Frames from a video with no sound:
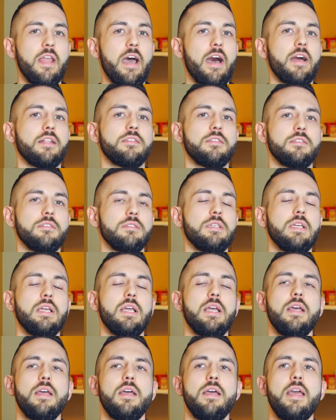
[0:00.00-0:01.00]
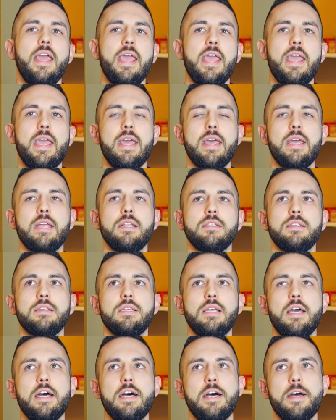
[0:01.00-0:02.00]
not. And
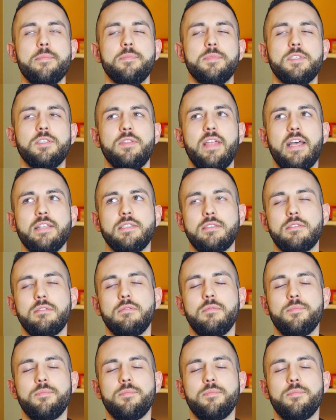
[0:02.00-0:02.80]
so that's